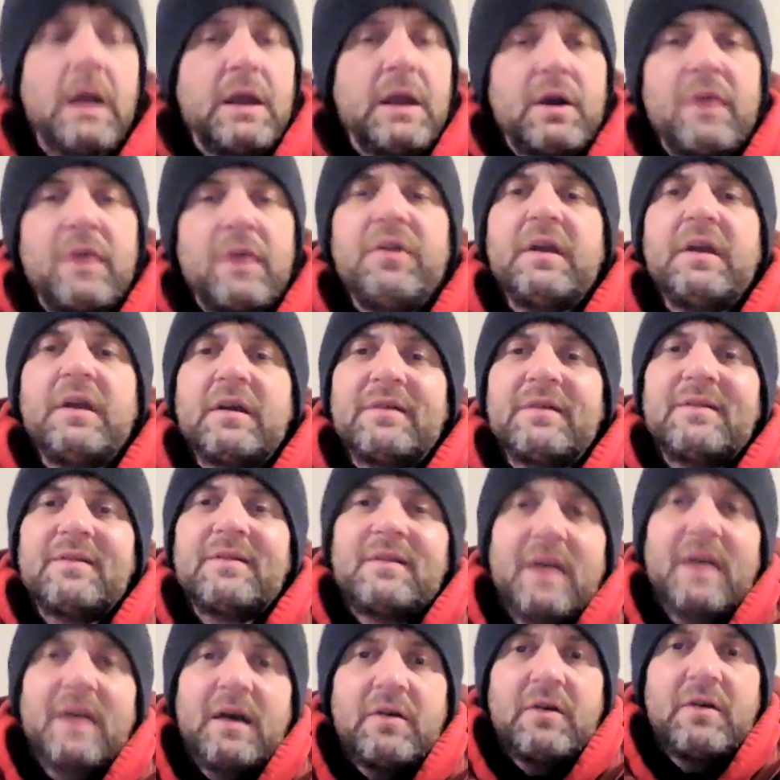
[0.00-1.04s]
I think
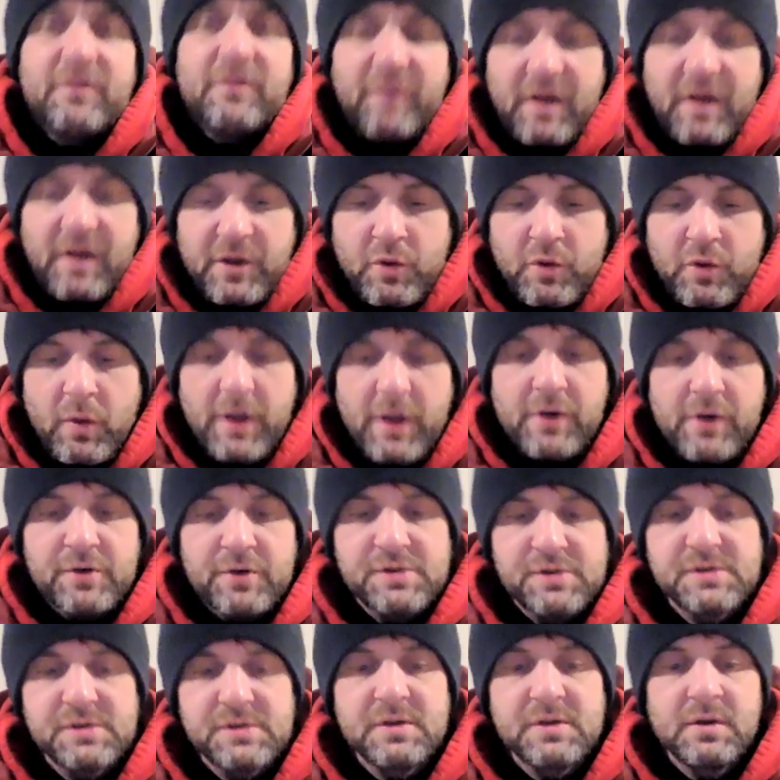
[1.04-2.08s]
talent evaluators